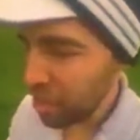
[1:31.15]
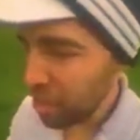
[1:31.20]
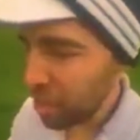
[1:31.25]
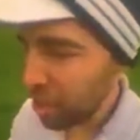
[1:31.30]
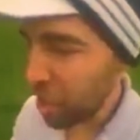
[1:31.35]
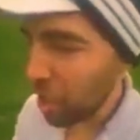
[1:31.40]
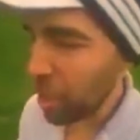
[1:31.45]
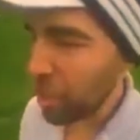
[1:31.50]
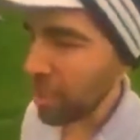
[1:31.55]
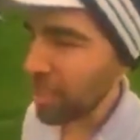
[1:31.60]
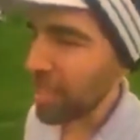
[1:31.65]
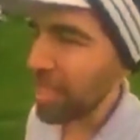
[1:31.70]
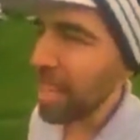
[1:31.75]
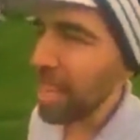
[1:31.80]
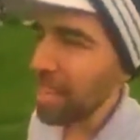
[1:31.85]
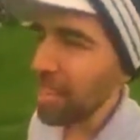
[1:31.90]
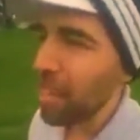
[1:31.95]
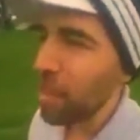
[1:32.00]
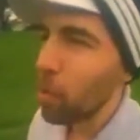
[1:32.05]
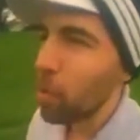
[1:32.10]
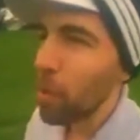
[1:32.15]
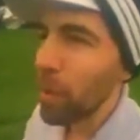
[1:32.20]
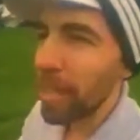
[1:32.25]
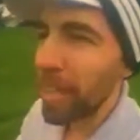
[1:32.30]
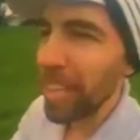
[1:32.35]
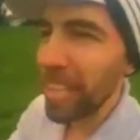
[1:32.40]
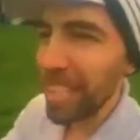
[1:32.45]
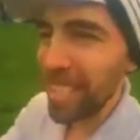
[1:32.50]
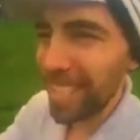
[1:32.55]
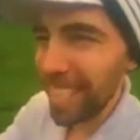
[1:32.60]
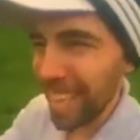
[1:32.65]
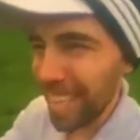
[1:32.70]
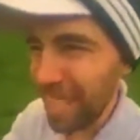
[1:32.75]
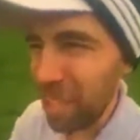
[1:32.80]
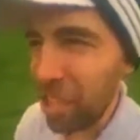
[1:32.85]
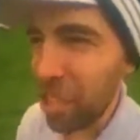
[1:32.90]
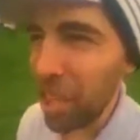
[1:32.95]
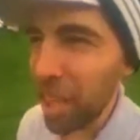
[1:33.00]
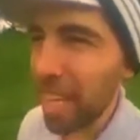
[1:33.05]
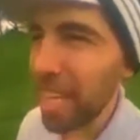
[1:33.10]
Chunks that we can
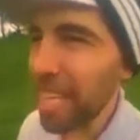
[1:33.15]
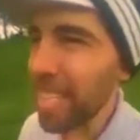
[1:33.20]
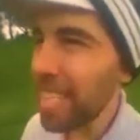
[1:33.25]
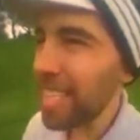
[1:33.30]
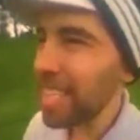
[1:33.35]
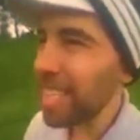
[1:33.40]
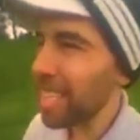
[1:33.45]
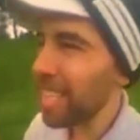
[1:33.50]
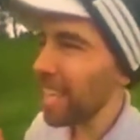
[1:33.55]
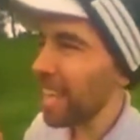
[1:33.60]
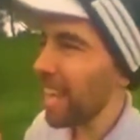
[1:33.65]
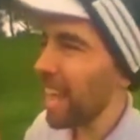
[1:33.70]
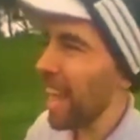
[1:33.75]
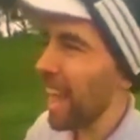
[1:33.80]
digest